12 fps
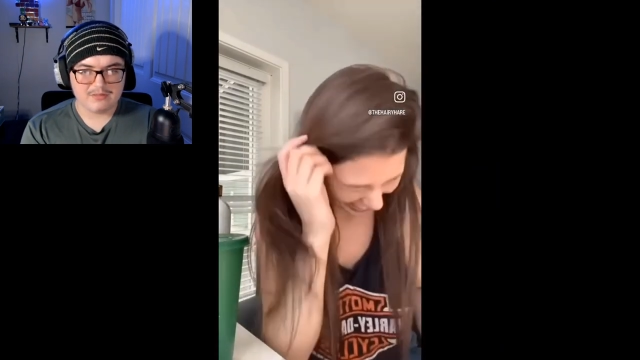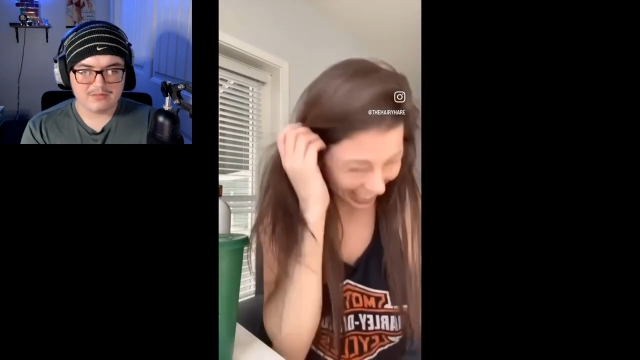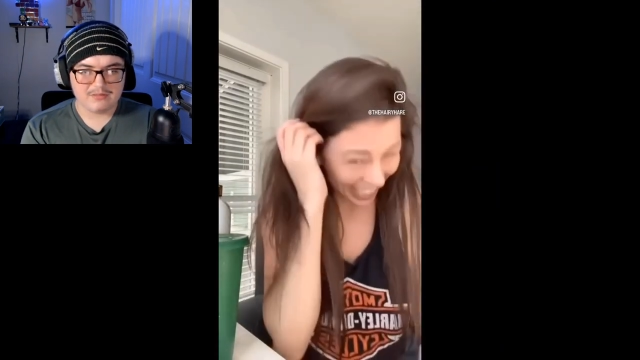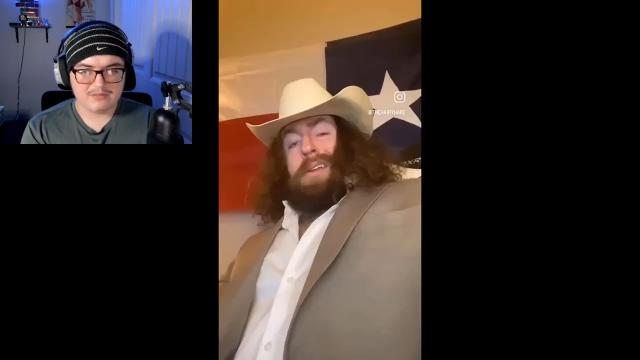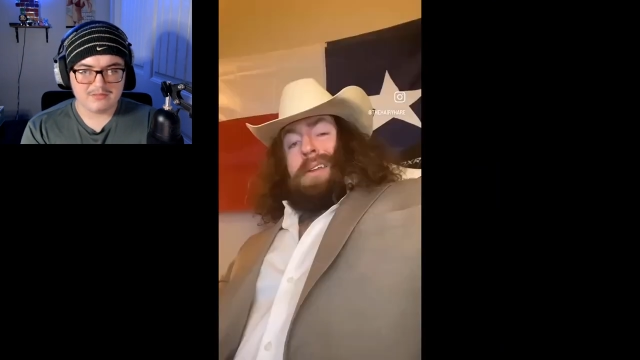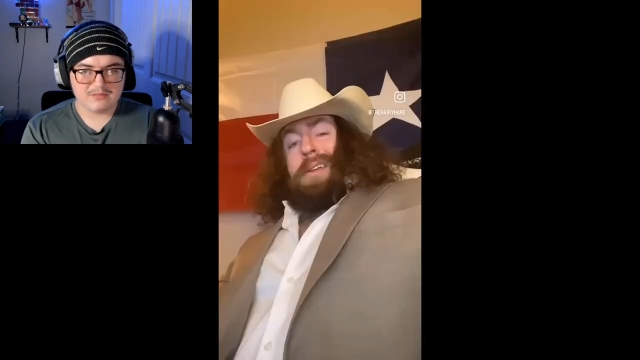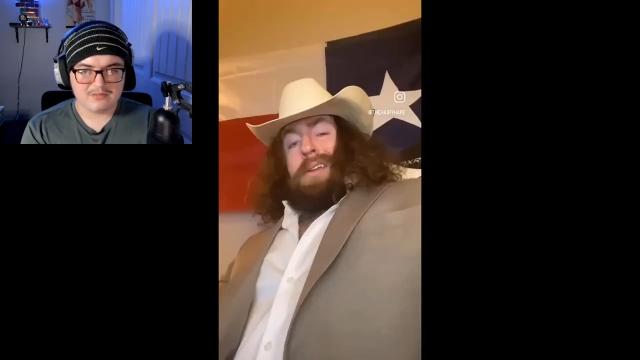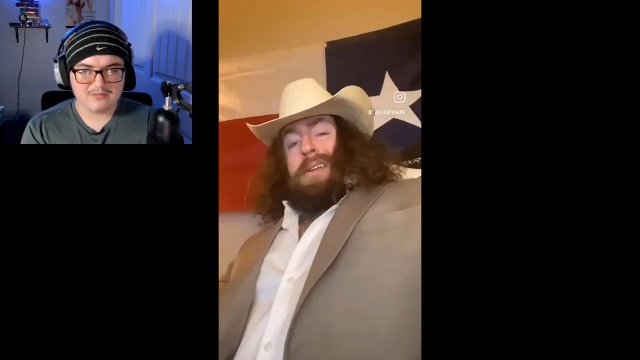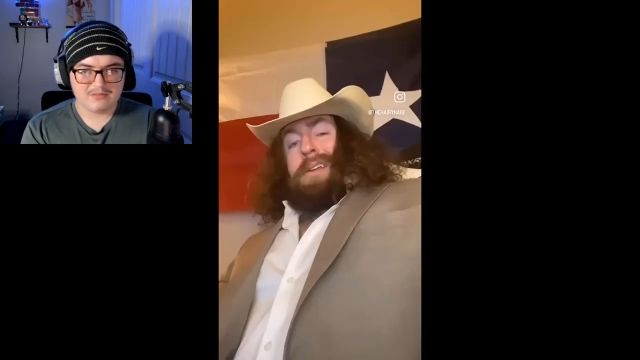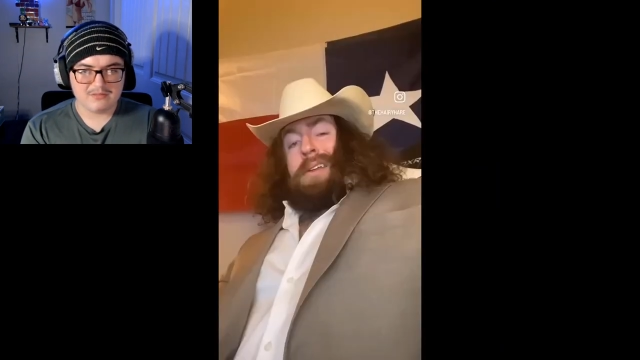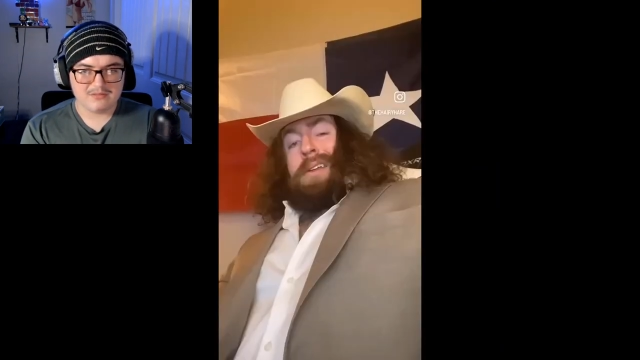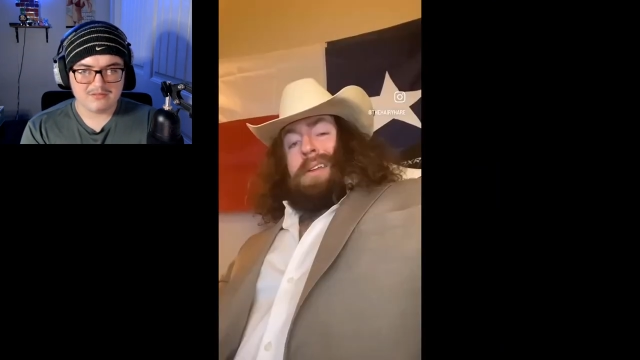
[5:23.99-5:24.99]

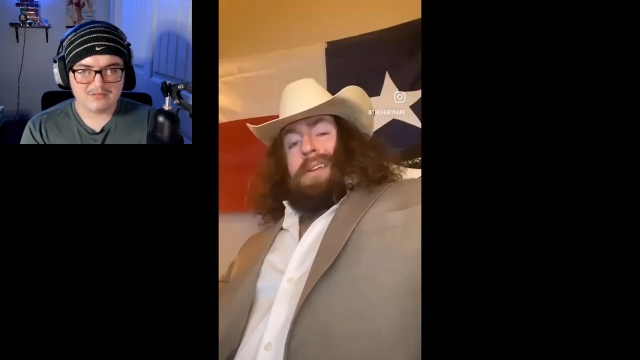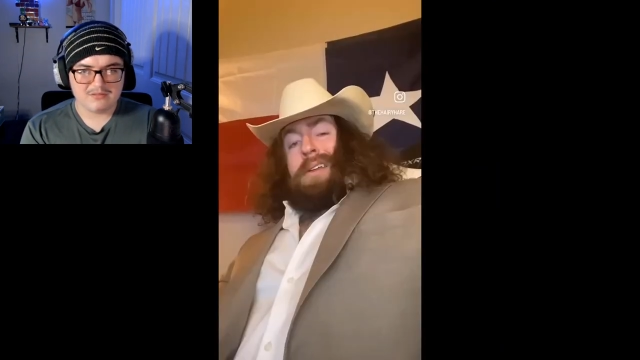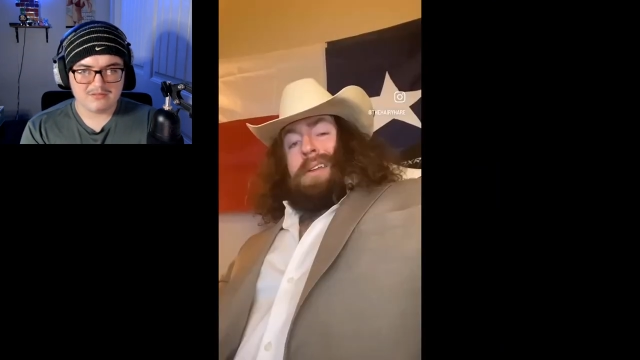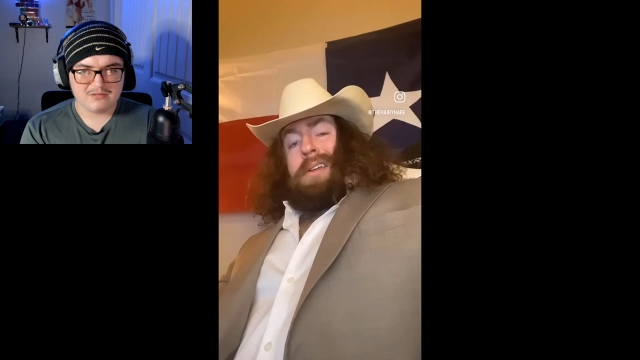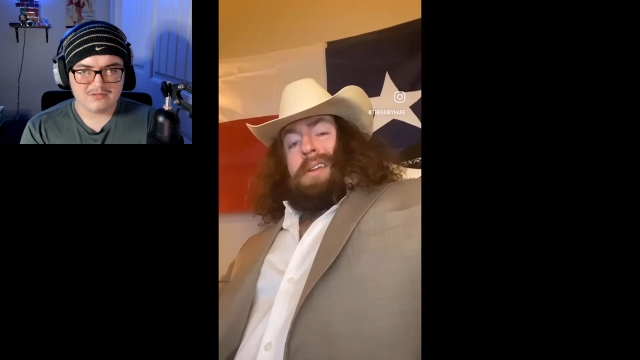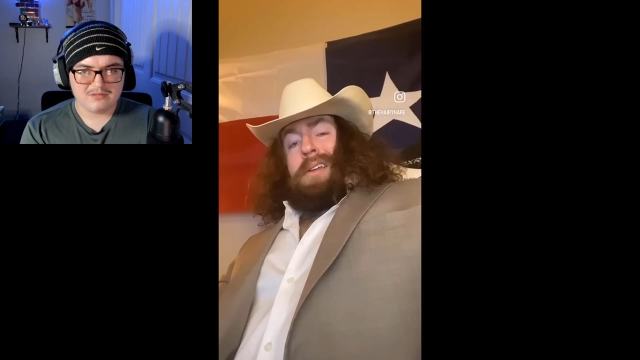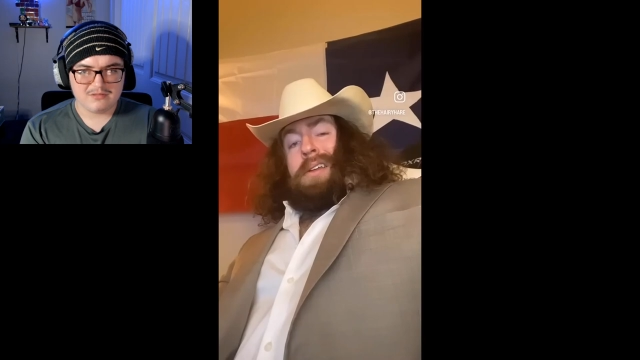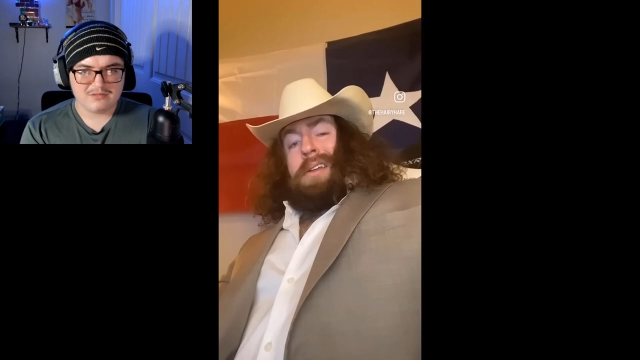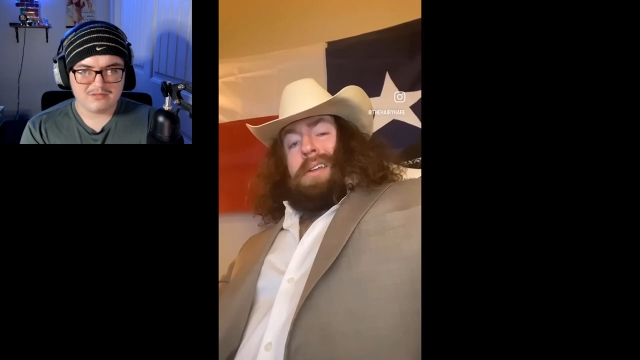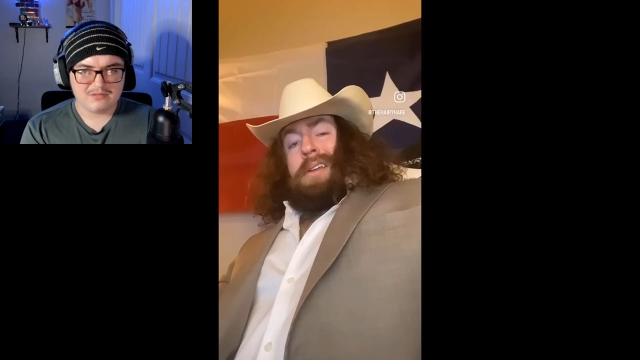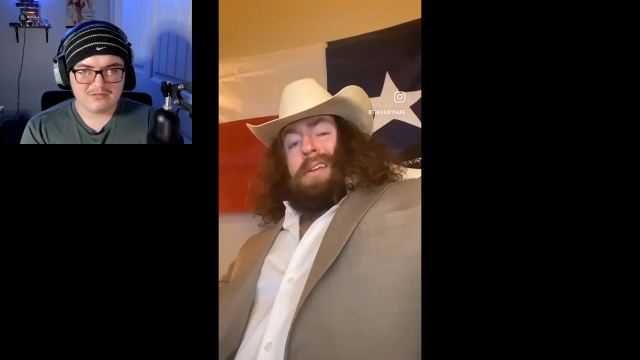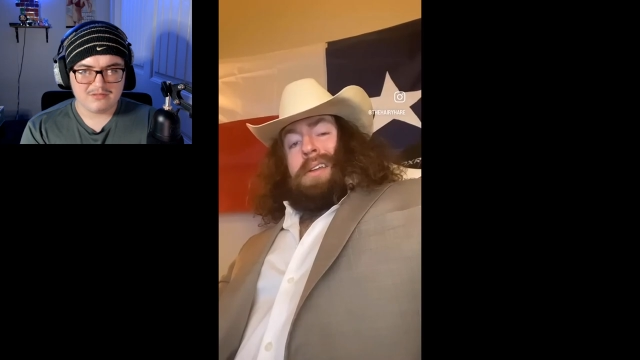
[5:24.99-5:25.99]

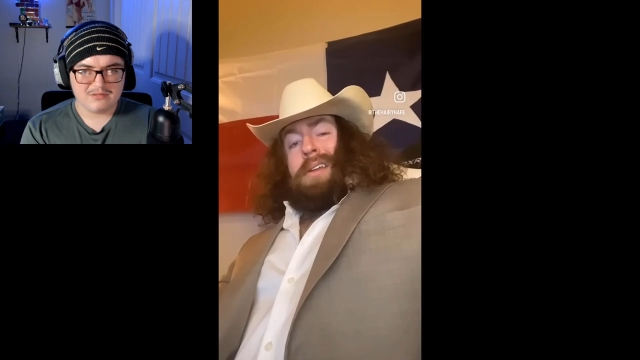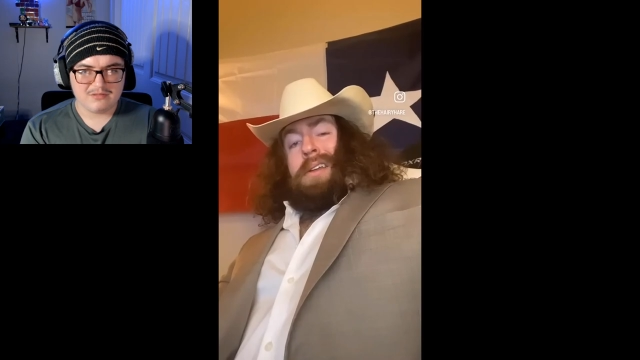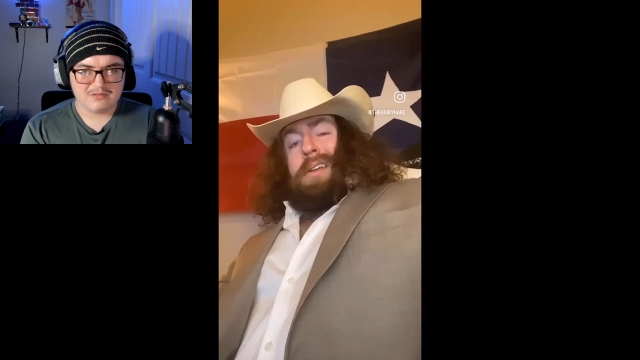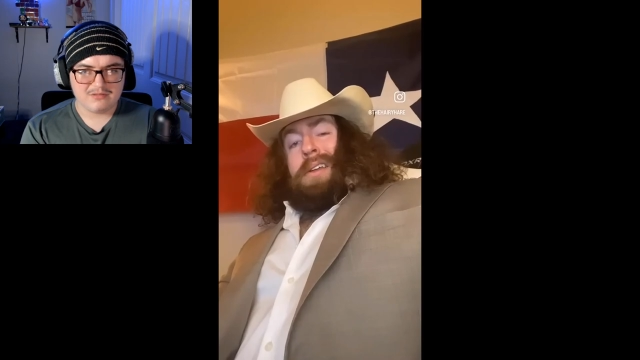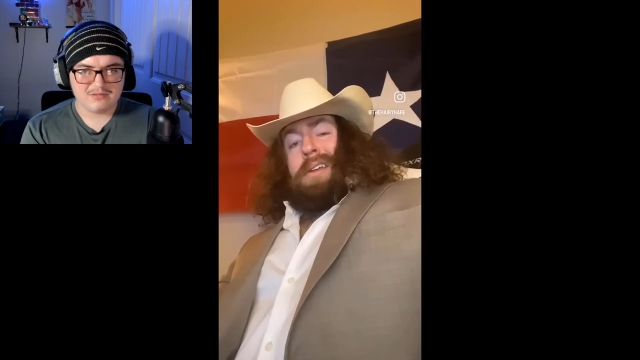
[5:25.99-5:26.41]
(no one is talking)